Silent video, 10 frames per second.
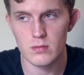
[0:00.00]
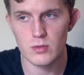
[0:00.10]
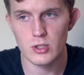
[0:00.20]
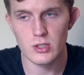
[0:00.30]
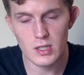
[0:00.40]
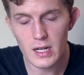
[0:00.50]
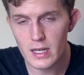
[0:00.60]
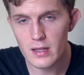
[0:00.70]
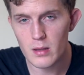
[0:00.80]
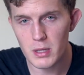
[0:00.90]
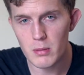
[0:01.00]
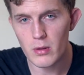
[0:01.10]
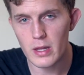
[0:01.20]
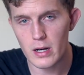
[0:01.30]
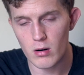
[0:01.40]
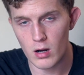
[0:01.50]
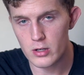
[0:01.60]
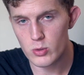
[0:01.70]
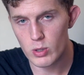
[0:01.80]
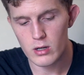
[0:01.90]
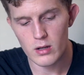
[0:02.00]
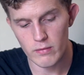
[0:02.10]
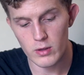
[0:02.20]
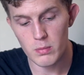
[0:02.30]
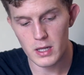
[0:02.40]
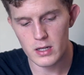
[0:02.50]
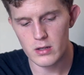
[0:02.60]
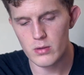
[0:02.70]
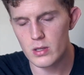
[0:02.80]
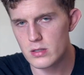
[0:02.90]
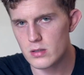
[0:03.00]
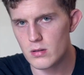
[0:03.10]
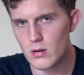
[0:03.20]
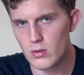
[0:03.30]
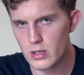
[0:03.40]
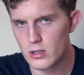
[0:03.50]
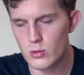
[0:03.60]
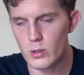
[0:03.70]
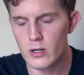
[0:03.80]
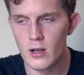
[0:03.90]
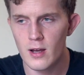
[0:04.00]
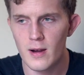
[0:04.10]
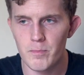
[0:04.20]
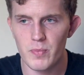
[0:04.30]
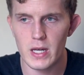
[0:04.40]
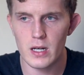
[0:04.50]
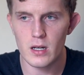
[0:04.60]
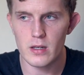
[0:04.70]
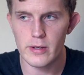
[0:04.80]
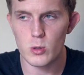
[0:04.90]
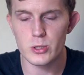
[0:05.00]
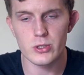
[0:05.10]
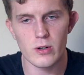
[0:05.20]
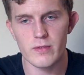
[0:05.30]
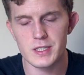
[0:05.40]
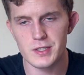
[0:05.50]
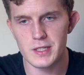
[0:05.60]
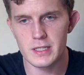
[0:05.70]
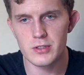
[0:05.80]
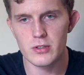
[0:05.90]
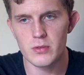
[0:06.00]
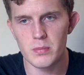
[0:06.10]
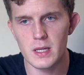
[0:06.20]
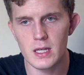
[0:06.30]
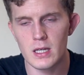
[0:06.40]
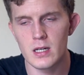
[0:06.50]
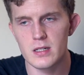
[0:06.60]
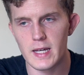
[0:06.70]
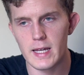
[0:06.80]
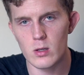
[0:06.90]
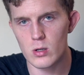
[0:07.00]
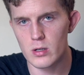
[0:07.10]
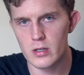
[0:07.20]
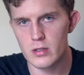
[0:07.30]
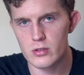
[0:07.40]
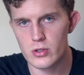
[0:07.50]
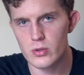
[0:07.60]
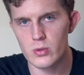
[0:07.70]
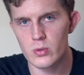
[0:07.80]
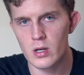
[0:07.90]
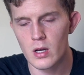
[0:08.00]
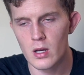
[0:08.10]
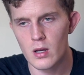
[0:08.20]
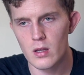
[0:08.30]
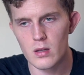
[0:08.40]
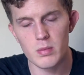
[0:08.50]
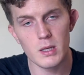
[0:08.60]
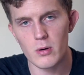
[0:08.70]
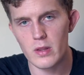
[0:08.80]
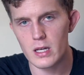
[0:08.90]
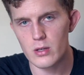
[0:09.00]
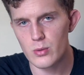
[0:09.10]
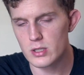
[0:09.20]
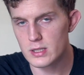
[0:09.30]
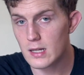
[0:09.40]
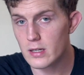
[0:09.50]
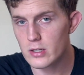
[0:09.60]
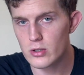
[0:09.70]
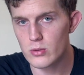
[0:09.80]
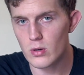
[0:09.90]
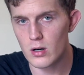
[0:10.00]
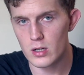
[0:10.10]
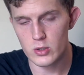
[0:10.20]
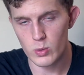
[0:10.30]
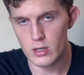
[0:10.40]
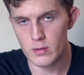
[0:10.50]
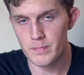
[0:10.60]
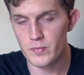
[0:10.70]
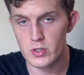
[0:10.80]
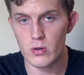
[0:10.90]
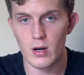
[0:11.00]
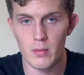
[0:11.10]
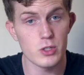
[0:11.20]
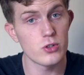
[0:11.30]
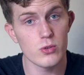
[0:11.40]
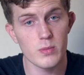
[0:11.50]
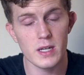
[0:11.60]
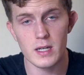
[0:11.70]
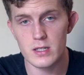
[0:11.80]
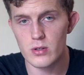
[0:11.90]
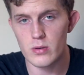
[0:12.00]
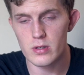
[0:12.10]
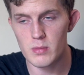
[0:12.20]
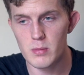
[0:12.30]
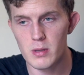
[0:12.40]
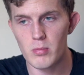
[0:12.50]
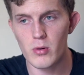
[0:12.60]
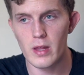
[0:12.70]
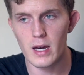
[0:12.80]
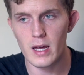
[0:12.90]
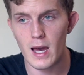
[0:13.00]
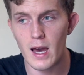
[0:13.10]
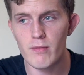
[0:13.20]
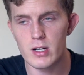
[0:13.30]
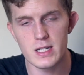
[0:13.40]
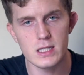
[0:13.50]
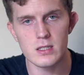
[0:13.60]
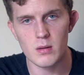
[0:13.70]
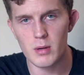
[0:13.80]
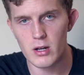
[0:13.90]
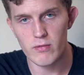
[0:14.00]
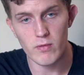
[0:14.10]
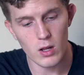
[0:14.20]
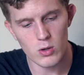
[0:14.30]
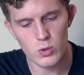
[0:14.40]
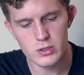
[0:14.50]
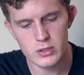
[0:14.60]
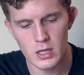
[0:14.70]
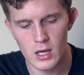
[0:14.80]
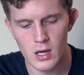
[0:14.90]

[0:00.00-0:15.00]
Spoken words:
study the people that are on Twitter. If you plan to do this only on Twitter, then your service needs to be tailored to the people that you are selling to on Twitter. So I'm assuming it's going to be people that have a decent amount of followers,